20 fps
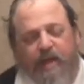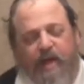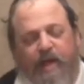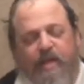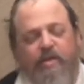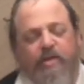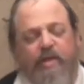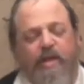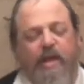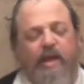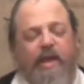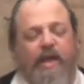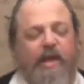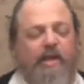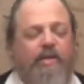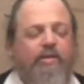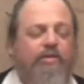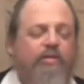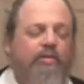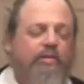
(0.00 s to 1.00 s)
And you
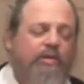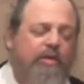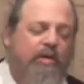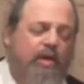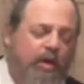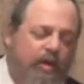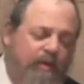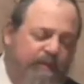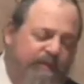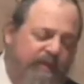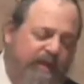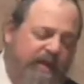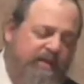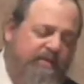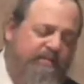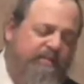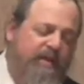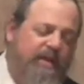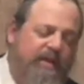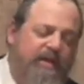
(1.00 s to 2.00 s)
can do the
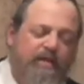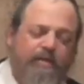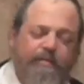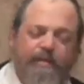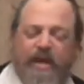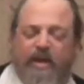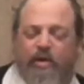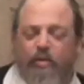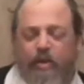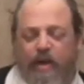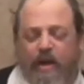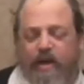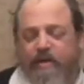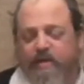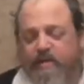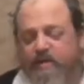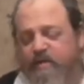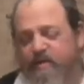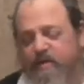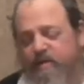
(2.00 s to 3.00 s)
kofitz, meaning no matter
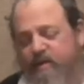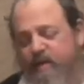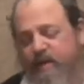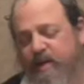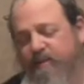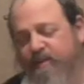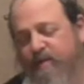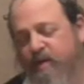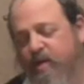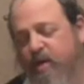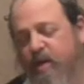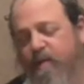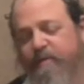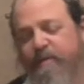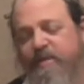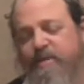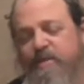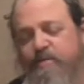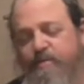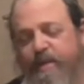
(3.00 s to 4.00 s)
what. If the
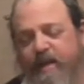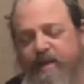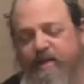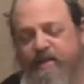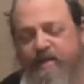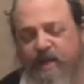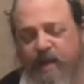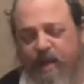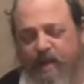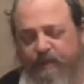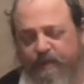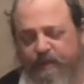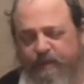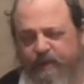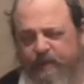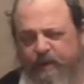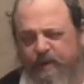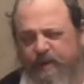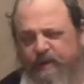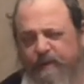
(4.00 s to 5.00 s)
kofitz is by itself,
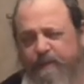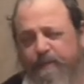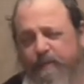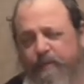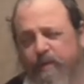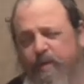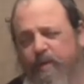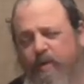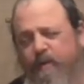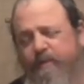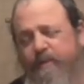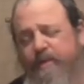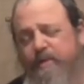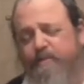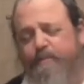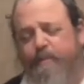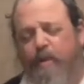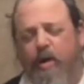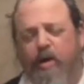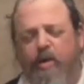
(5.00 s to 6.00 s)
or if it's
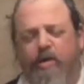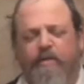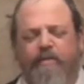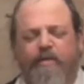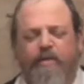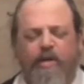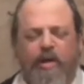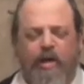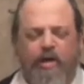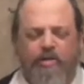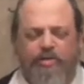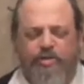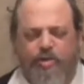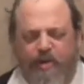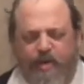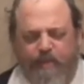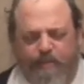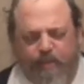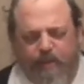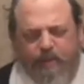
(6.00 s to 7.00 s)
part of a larger
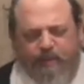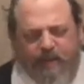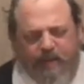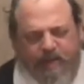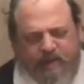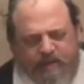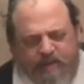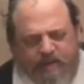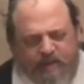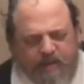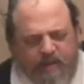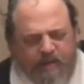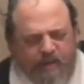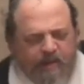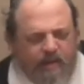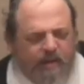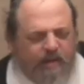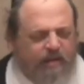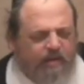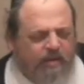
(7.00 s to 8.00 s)
implement,
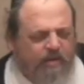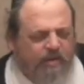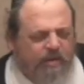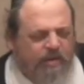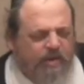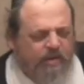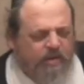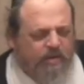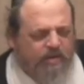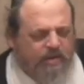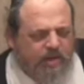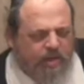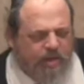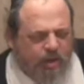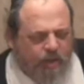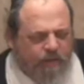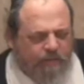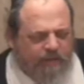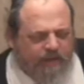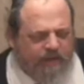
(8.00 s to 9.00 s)
you can use the
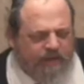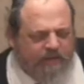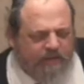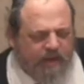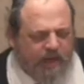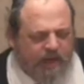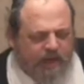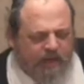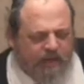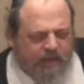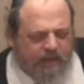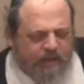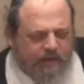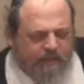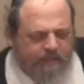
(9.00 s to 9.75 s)
kofitz side.